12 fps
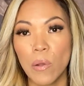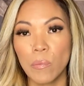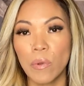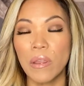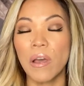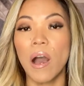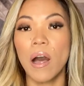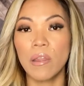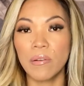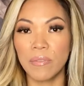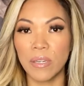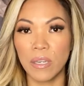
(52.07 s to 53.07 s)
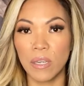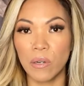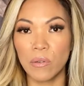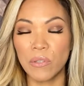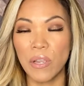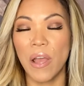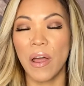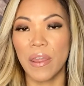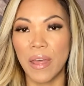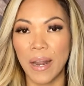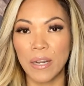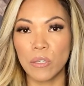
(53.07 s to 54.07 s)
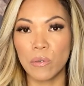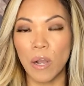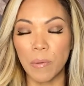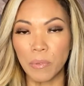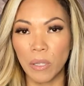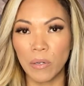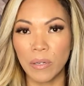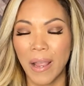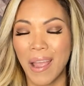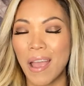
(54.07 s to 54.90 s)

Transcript: with other videos that I do upload.